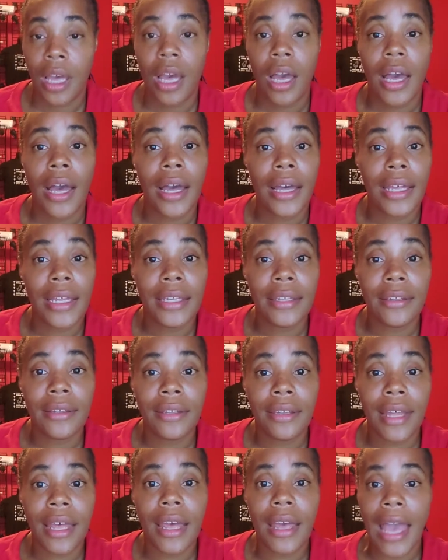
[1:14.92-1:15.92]

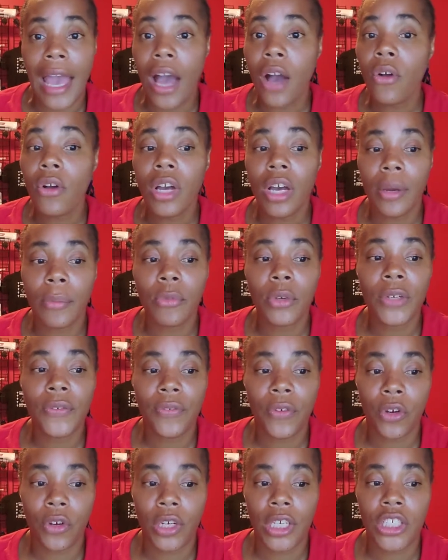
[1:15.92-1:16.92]
An outcome
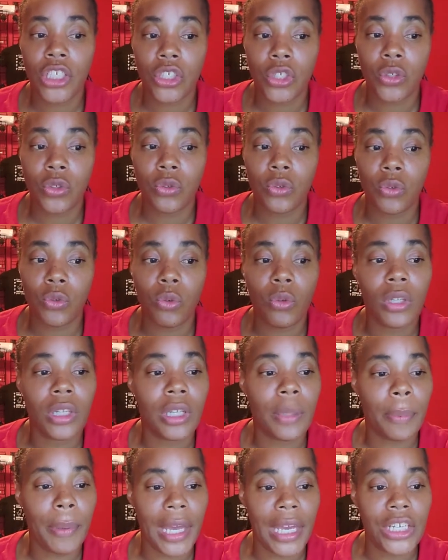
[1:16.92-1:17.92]
referring to
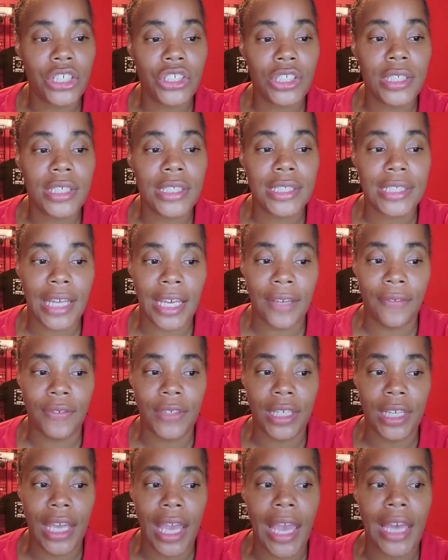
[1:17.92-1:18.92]
the patient
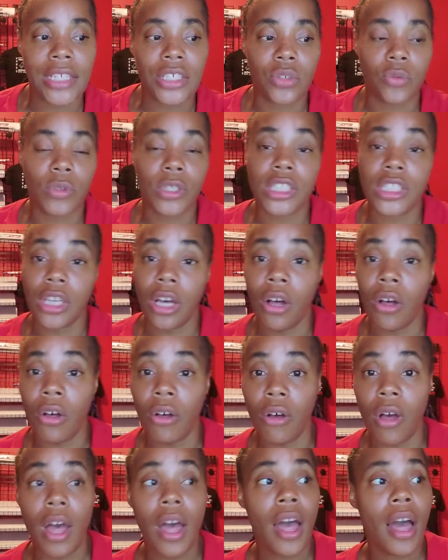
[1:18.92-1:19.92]
safety as a
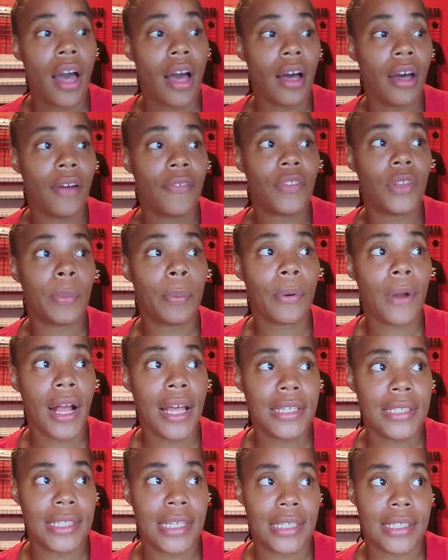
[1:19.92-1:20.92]
result of the
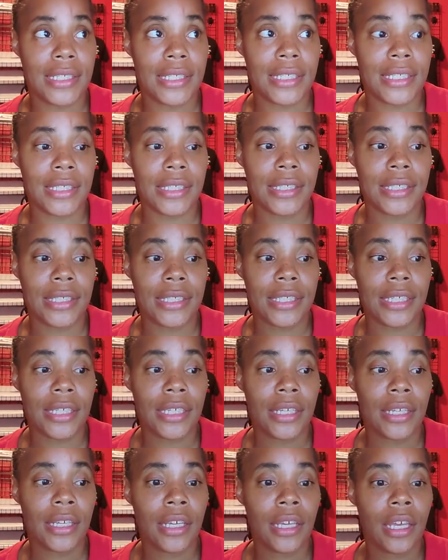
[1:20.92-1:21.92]
processes
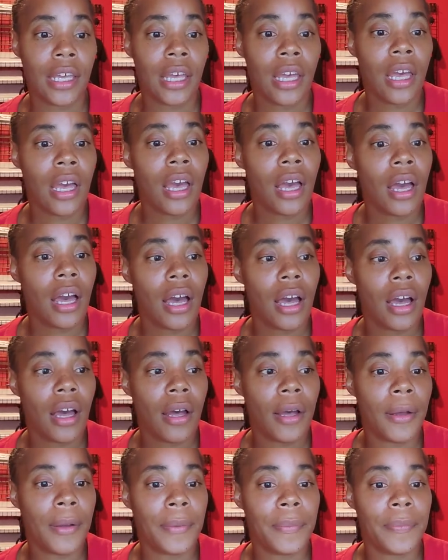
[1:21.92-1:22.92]

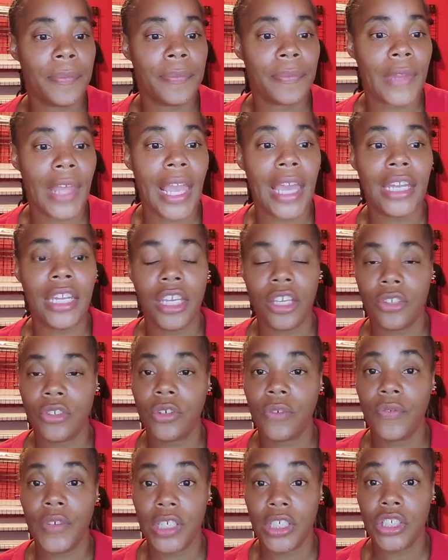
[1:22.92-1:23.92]
and
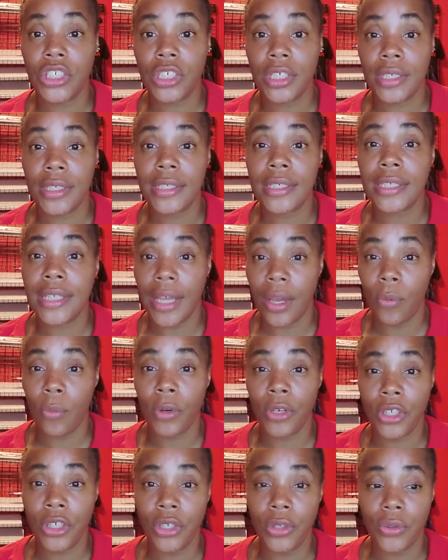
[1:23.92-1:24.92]
interventions that were
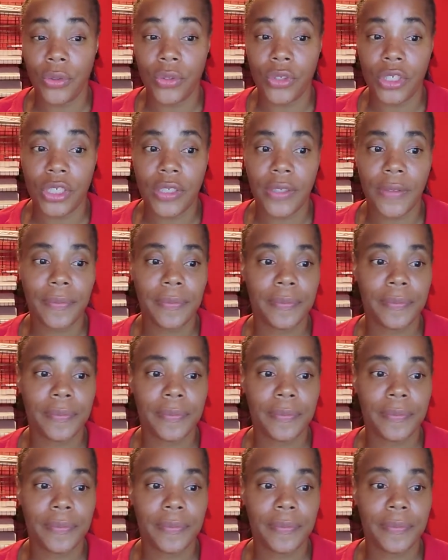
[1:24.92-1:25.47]
used.